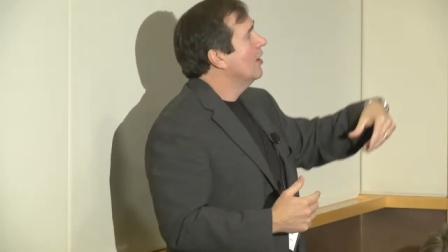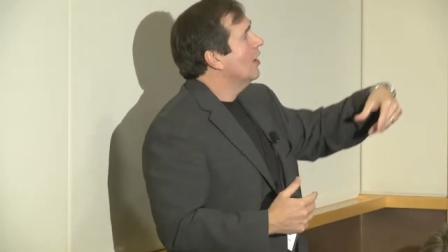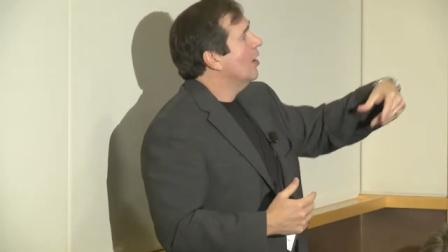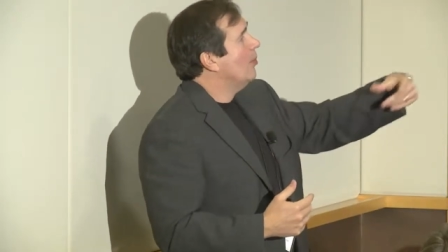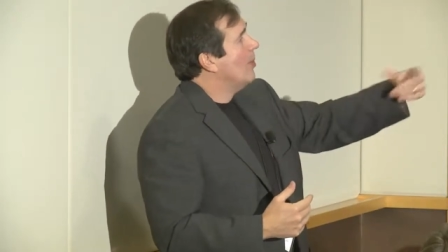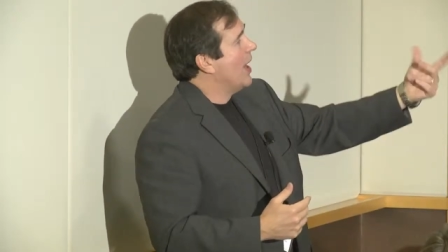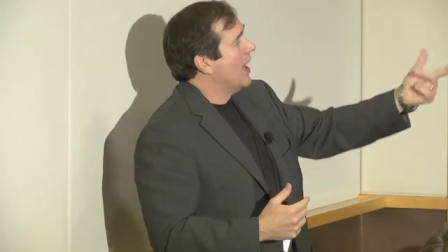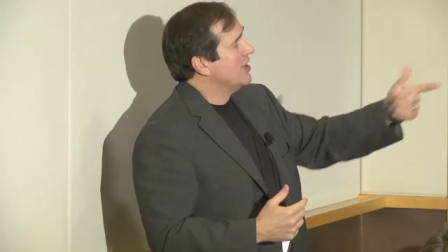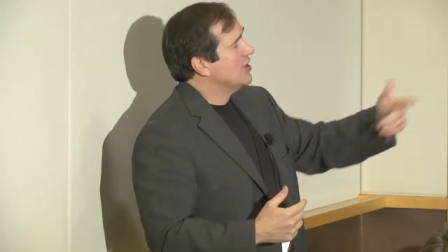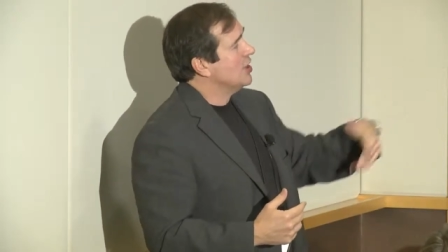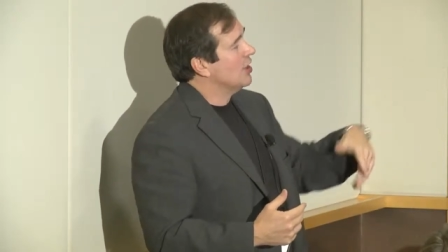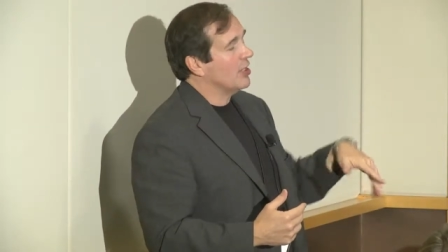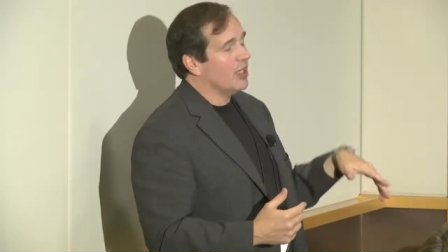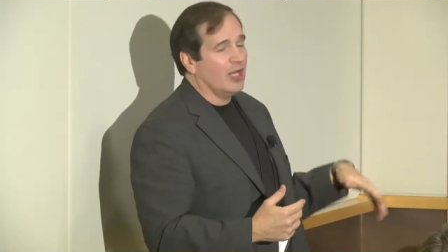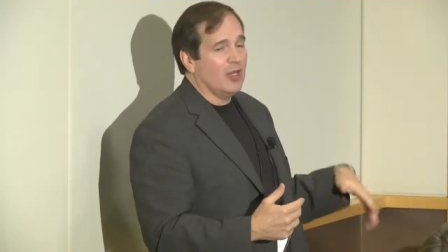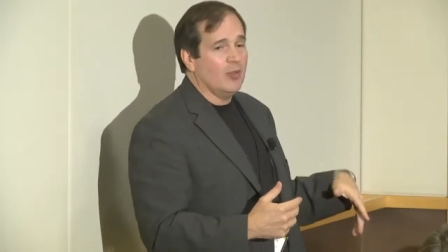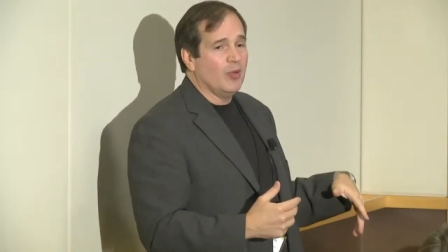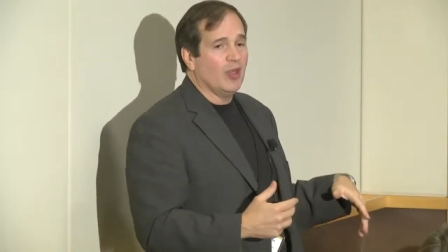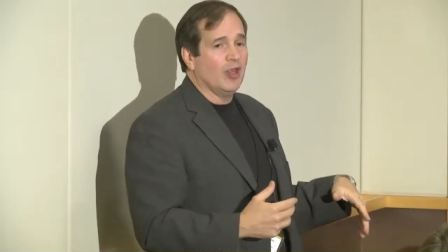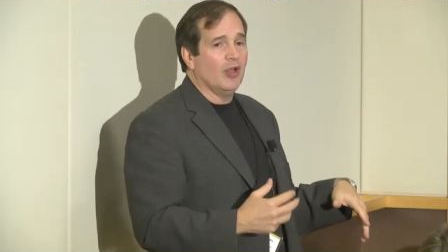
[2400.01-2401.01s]
Apache
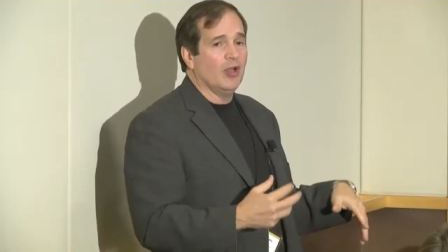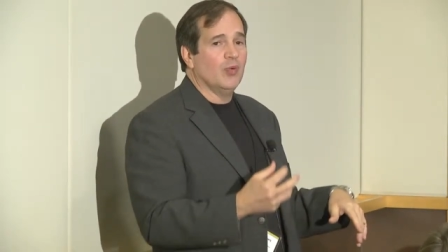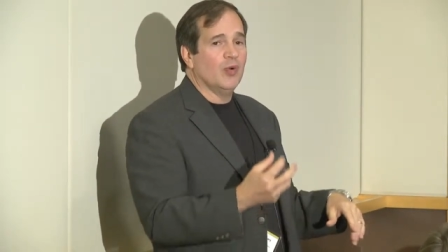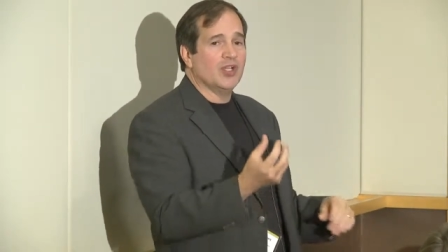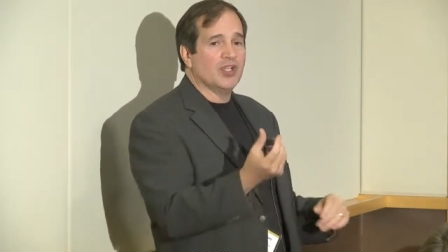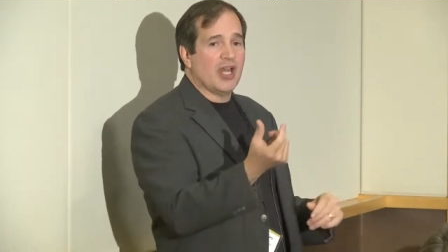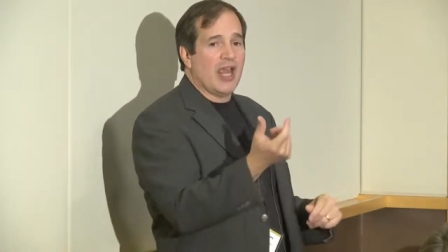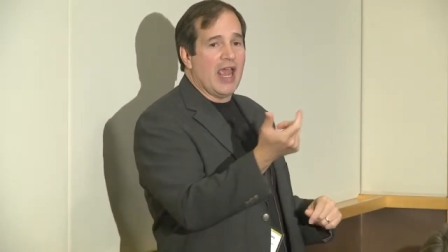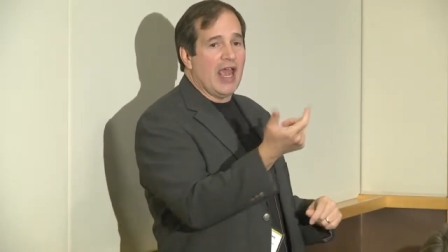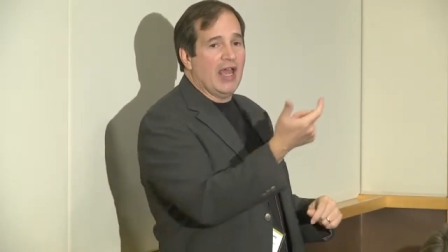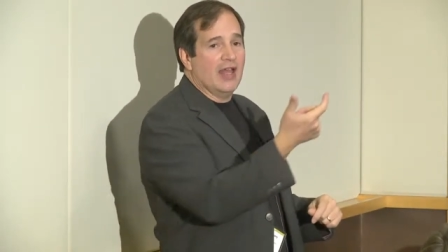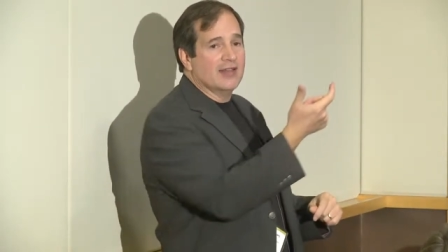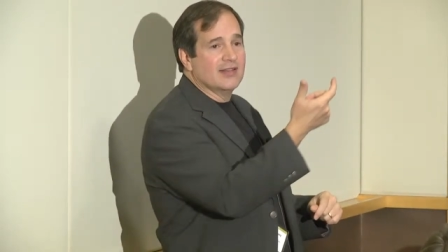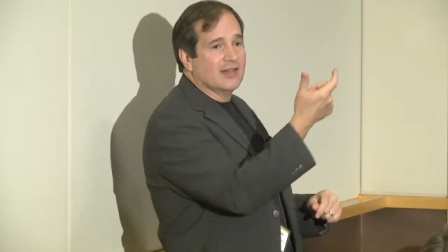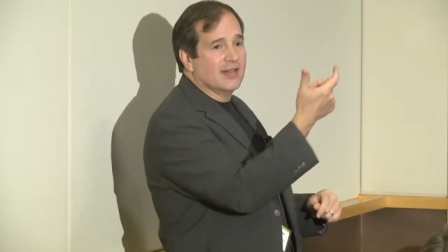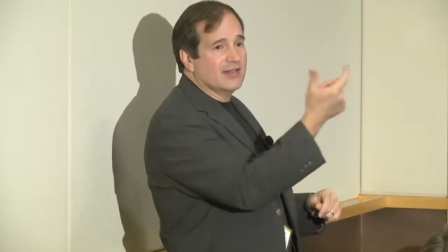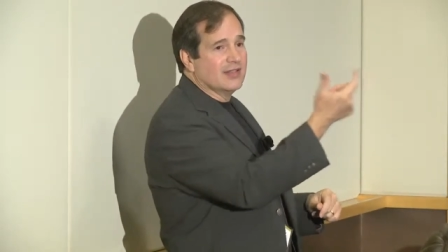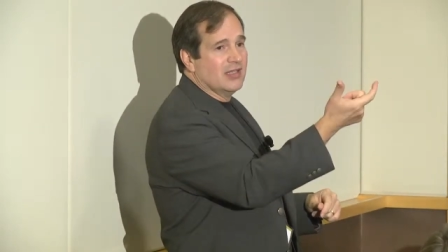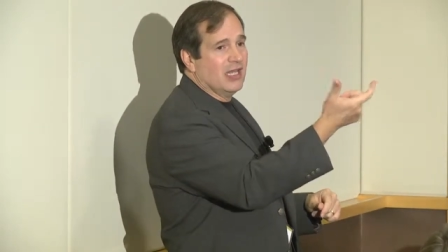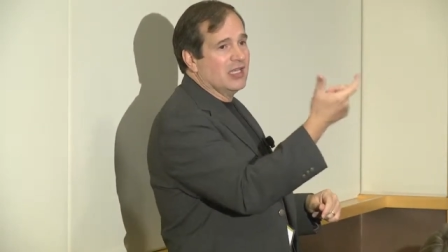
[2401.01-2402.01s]
Accumula, which adds a
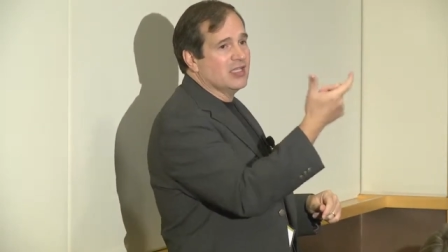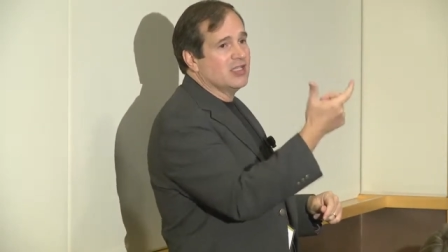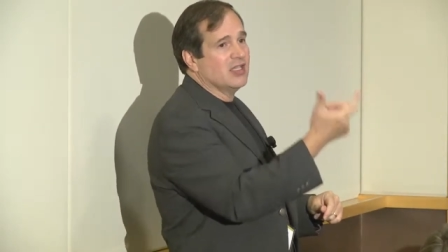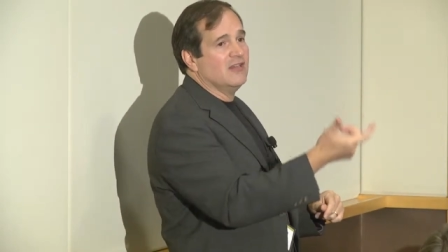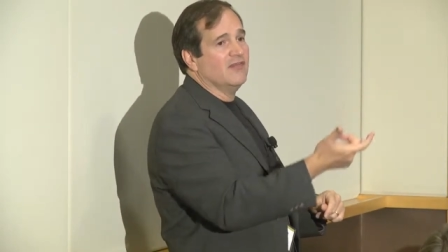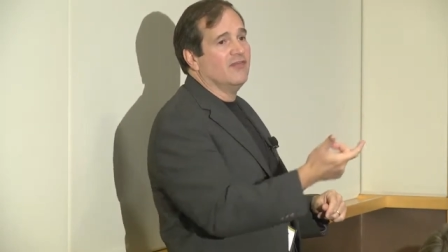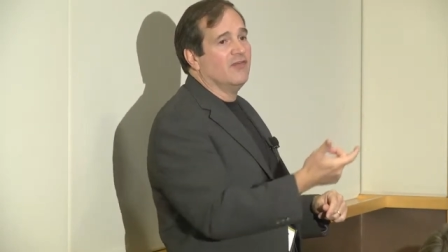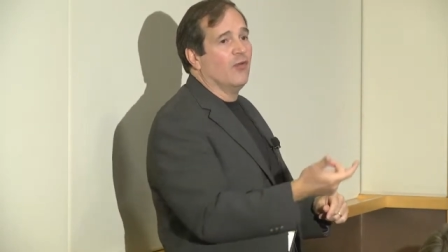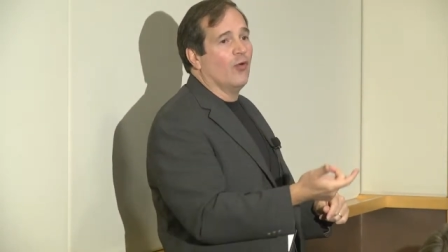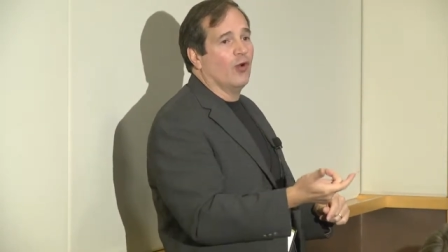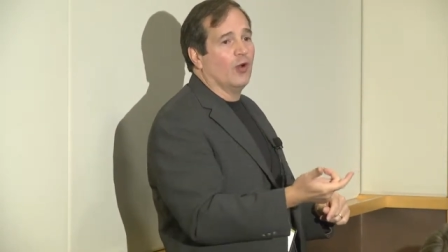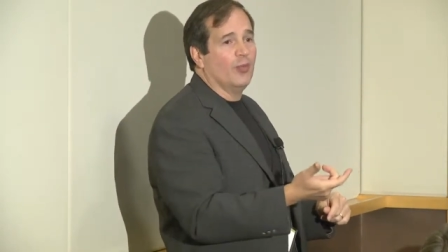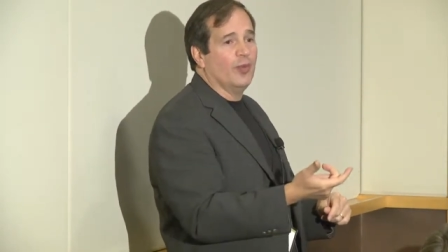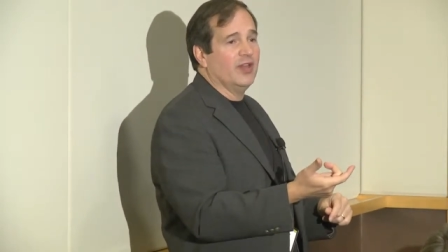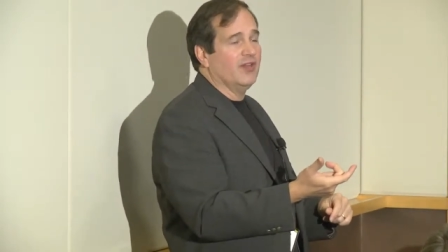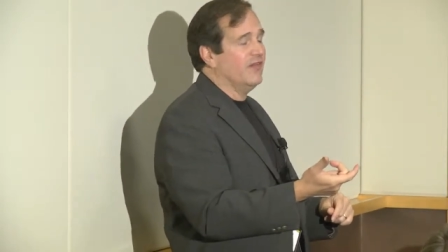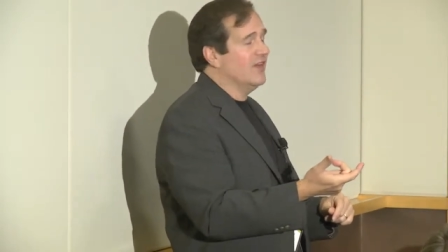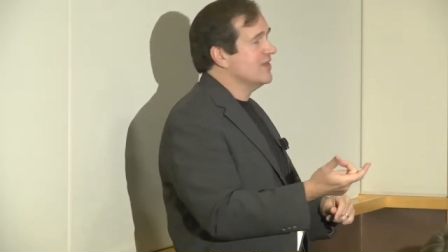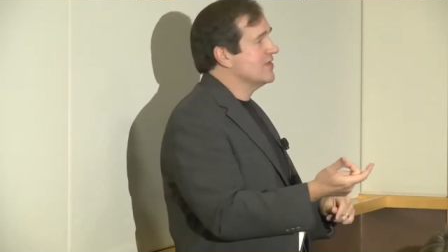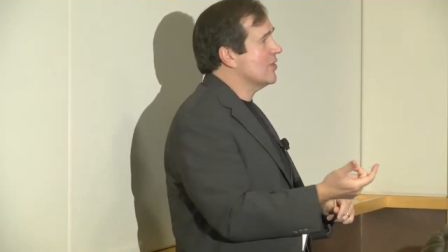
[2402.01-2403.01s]

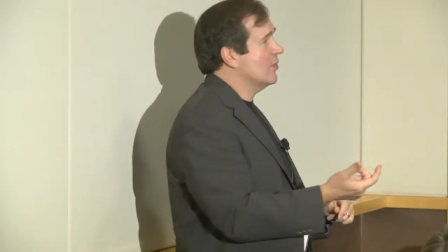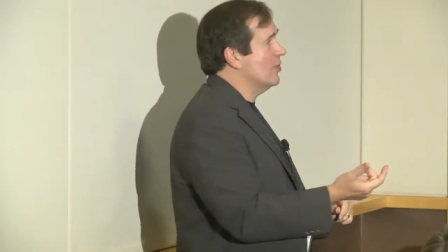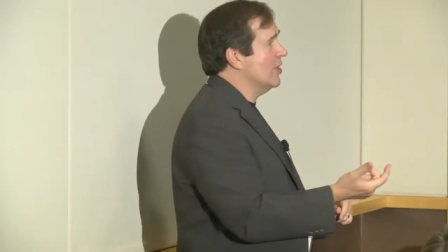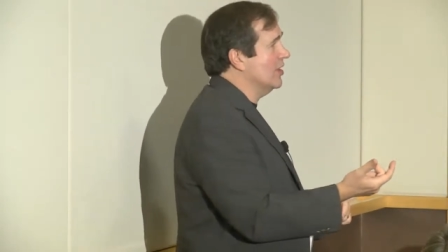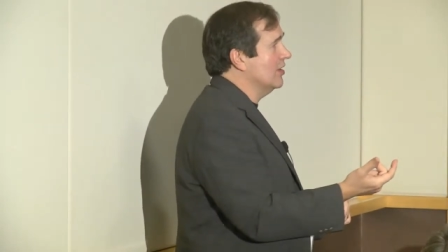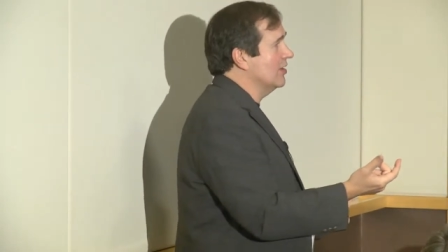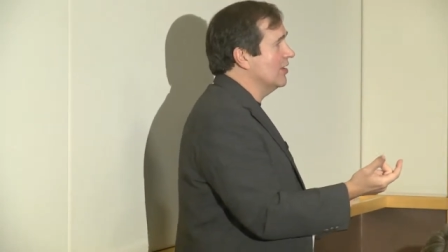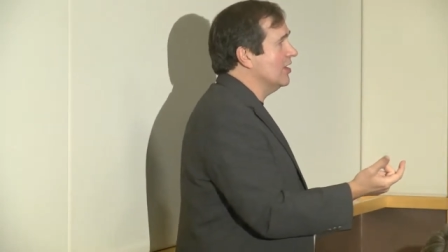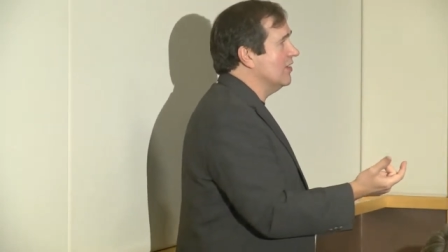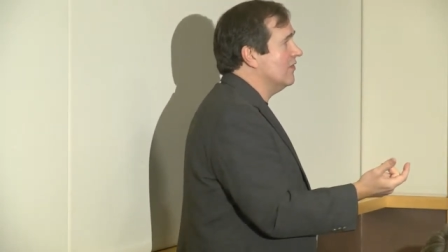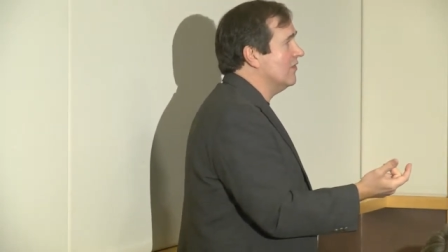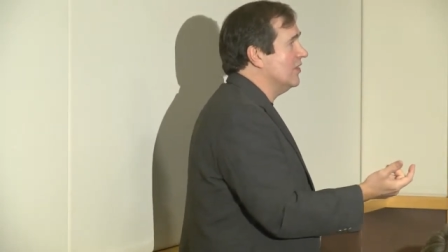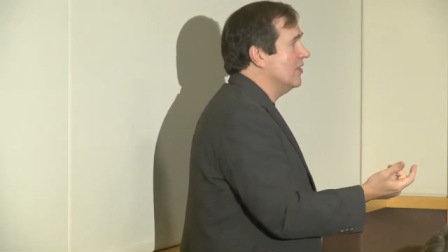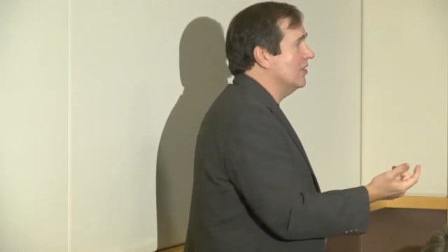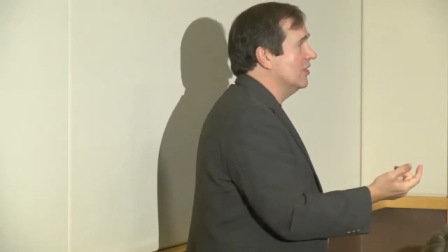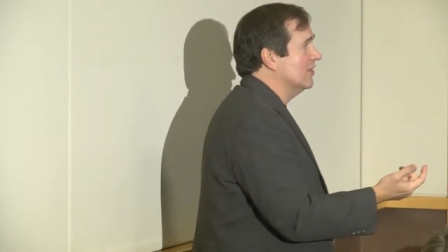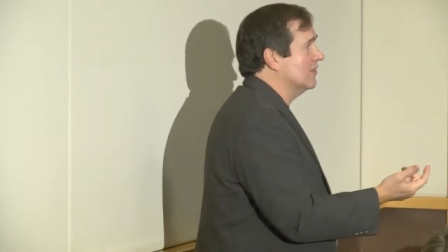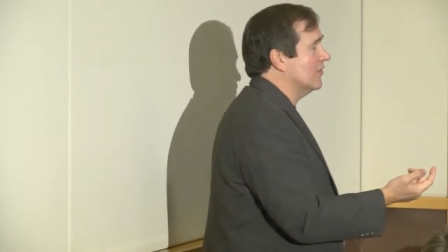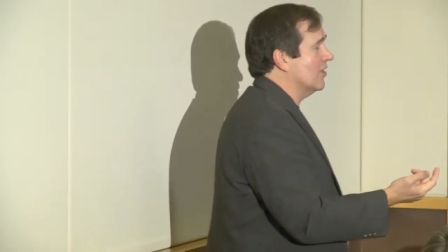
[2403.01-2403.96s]
64-bit visibility field